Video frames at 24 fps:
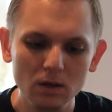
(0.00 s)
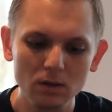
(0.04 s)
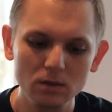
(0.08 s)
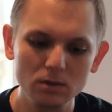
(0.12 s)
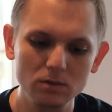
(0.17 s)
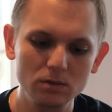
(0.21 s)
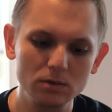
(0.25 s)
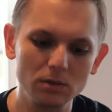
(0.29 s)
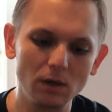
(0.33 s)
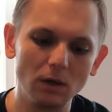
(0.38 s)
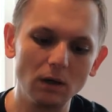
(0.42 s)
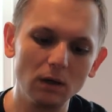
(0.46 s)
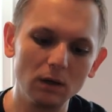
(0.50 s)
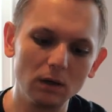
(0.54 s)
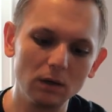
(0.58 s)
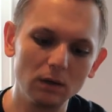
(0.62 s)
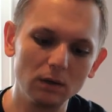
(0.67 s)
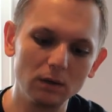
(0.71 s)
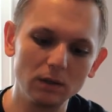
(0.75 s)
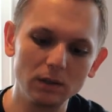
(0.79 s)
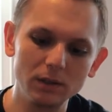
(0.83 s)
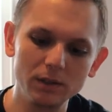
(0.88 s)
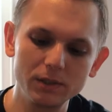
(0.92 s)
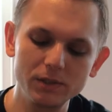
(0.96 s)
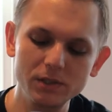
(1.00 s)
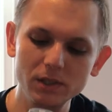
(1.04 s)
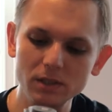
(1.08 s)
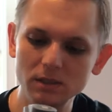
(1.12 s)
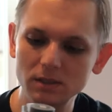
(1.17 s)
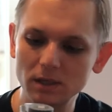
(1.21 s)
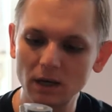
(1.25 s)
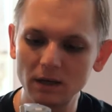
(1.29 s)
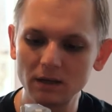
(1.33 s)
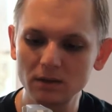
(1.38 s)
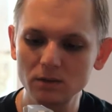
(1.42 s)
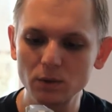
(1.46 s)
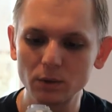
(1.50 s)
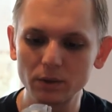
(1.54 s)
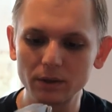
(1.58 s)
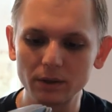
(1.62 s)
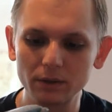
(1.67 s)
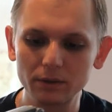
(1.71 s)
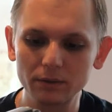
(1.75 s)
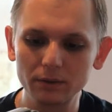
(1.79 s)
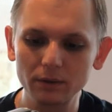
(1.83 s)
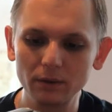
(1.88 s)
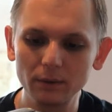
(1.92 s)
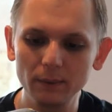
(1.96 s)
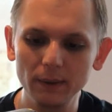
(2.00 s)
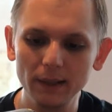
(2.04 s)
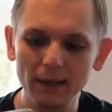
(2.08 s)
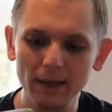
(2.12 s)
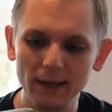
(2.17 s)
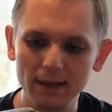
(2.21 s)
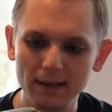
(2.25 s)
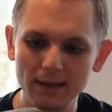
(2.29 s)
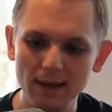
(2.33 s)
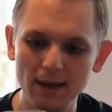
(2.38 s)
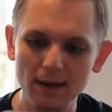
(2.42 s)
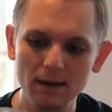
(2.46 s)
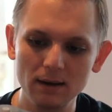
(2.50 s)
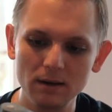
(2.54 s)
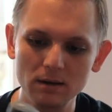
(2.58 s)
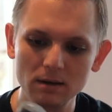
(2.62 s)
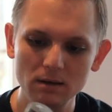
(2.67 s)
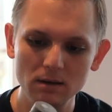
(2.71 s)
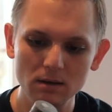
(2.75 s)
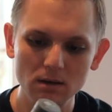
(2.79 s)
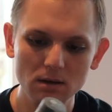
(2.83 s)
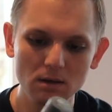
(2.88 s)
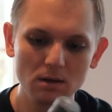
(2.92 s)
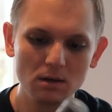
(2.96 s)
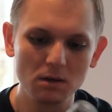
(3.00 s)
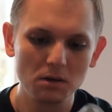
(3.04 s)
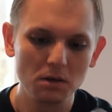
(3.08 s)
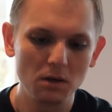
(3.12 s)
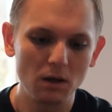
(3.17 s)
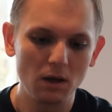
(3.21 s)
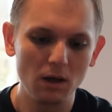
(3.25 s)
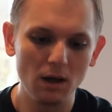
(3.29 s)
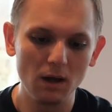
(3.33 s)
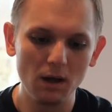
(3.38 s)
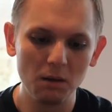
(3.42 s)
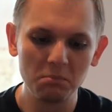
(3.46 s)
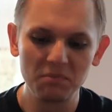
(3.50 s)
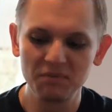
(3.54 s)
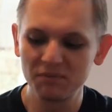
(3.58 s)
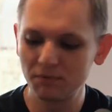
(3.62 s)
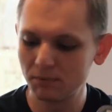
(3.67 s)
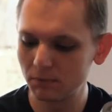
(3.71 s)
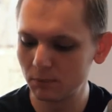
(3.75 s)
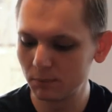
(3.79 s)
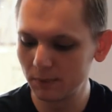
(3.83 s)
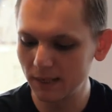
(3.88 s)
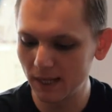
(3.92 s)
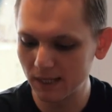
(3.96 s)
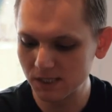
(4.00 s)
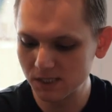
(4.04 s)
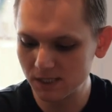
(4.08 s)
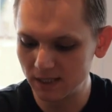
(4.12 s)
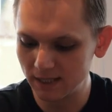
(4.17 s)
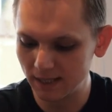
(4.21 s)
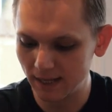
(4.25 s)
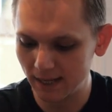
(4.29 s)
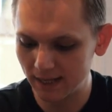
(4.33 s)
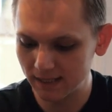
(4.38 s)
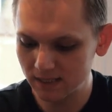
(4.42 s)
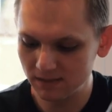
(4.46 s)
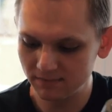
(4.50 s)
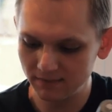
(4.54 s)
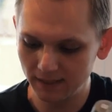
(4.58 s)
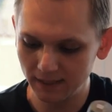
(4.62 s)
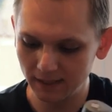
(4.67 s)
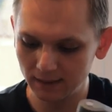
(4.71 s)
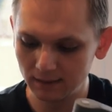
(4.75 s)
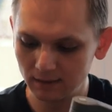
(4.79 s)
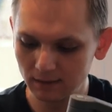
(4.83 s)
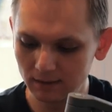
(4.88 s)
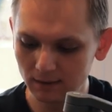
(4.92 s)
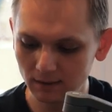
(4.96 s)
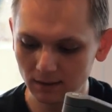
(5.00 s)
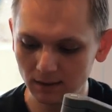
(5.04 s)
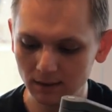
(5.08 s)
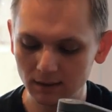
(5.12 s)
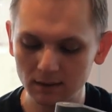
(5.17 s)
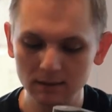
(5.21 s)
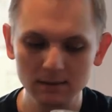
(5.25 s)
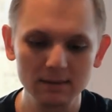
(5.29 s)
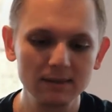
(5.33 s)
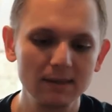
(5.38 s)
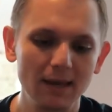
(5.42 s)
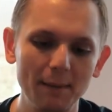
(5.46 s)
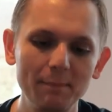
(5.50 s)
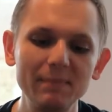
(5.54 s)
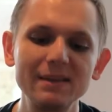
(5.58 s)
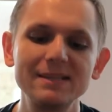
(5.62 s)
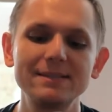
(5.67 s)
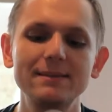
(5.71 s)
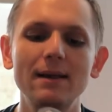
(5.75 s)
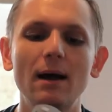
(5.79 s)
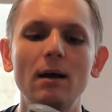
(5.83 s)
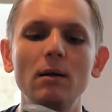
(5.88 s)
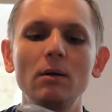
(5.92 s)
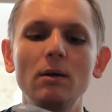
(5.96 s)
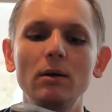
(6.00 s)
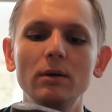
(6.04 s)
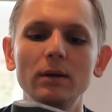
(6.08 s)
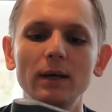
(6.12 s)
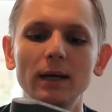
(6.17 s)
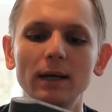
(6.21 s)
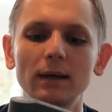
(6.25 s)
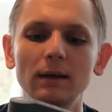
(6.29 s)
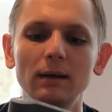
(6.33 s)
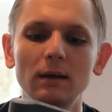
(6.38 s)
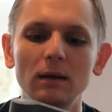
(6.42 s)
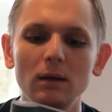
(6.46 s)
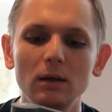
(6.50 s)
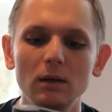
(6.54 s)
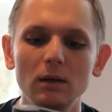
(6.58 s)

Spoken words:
So just kind of talking through it again, before we actually activate anything. The app is downloading.